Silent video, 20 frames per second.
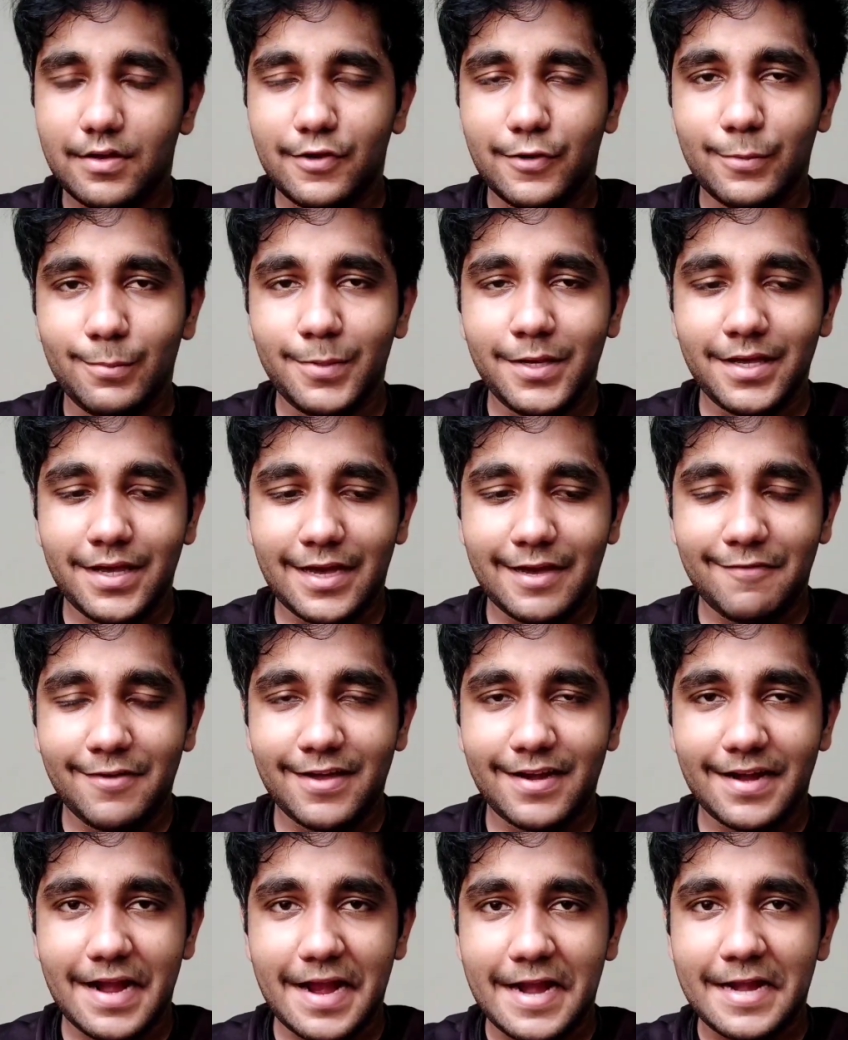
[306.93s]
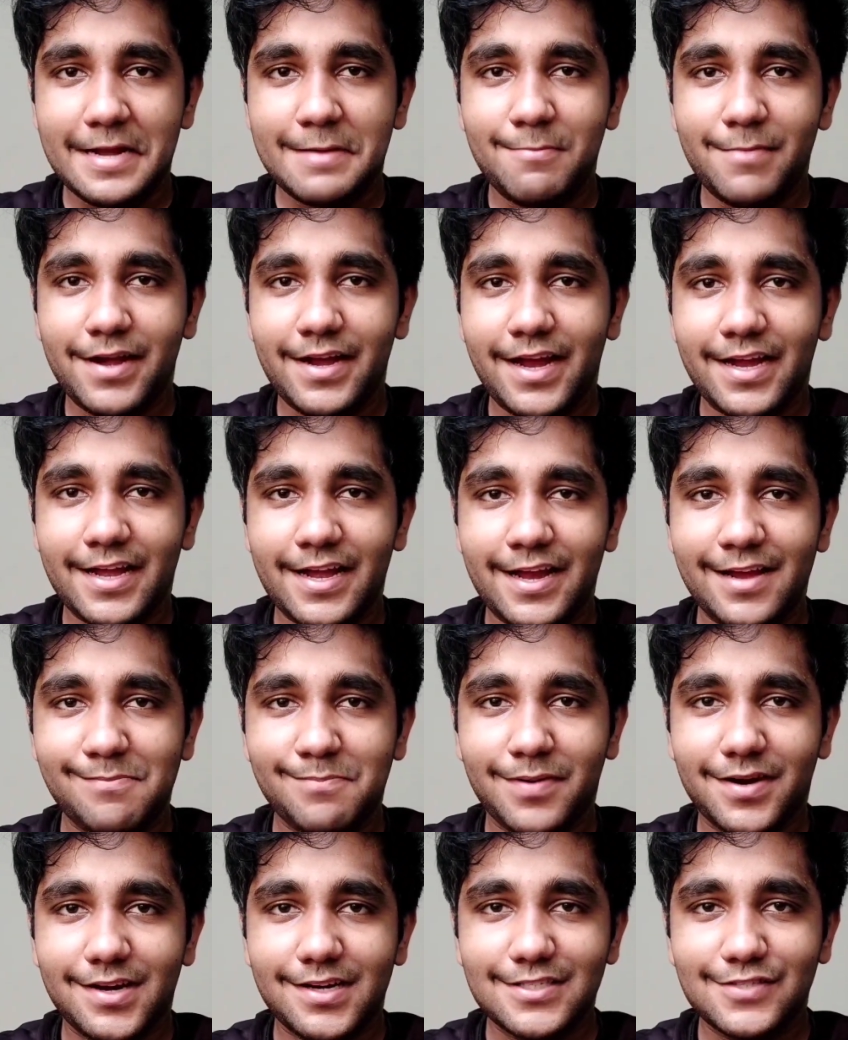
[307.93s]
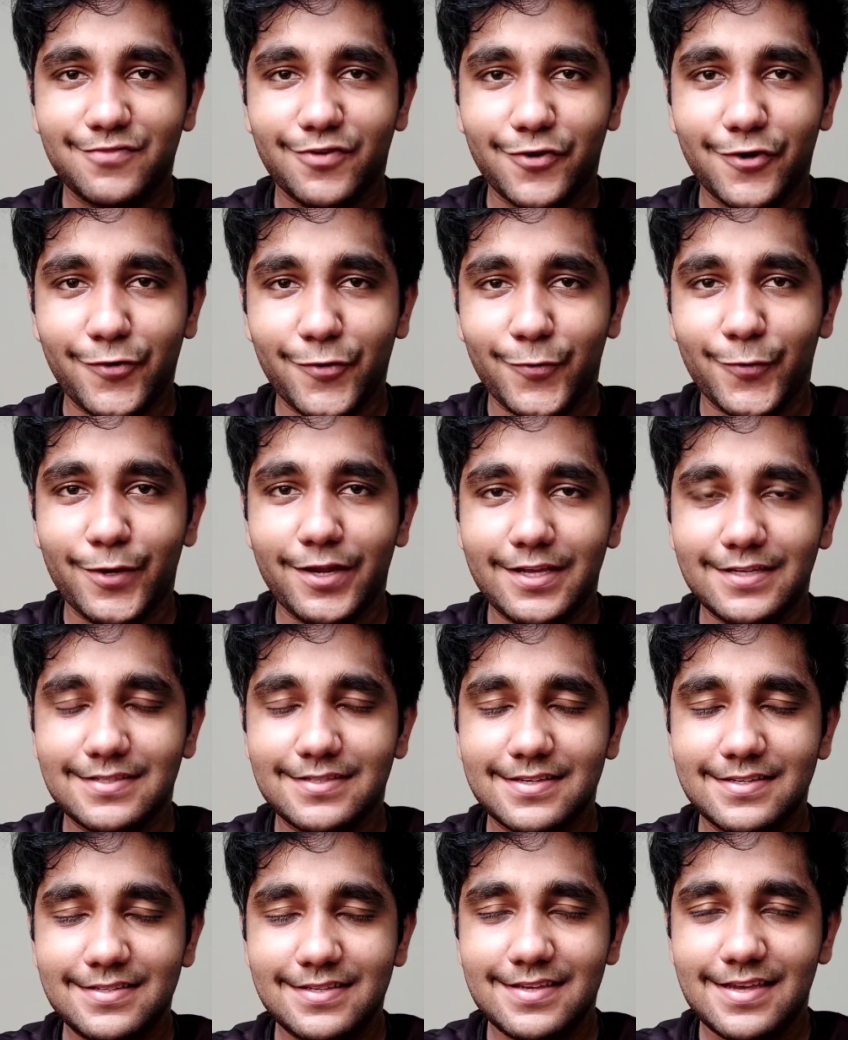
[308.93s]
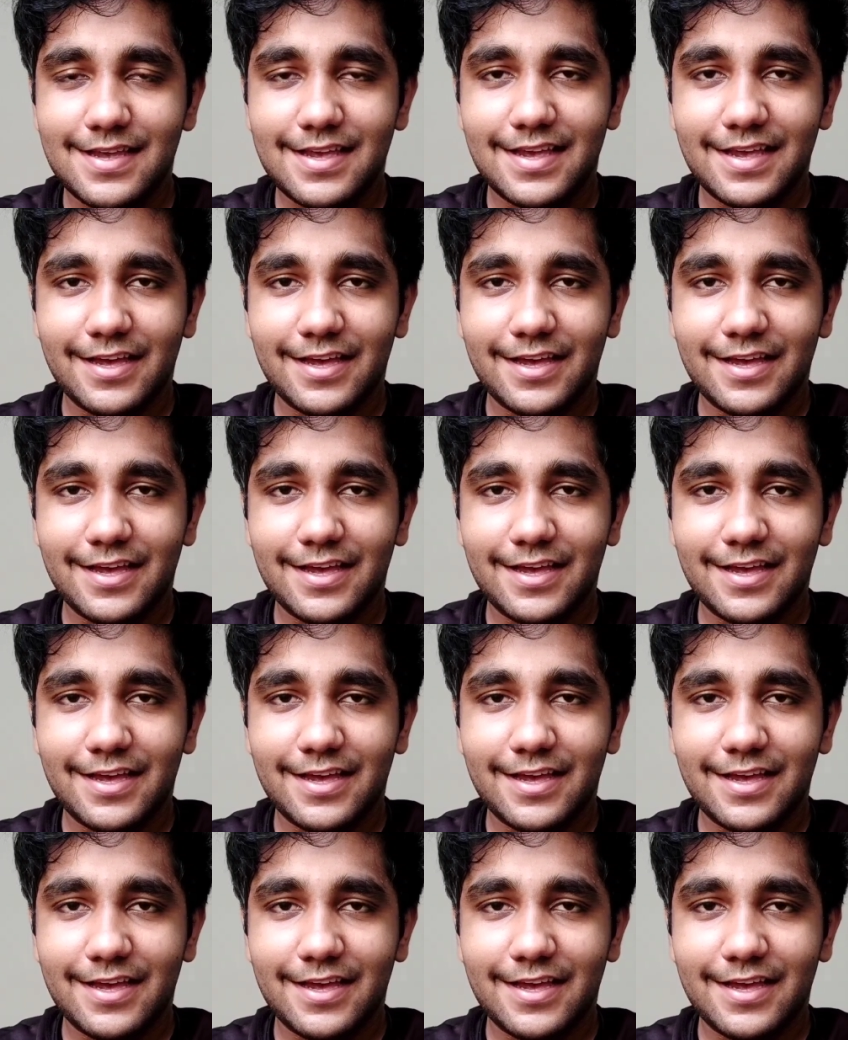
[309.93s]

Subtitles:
You'll be having random late night parties for no reasons.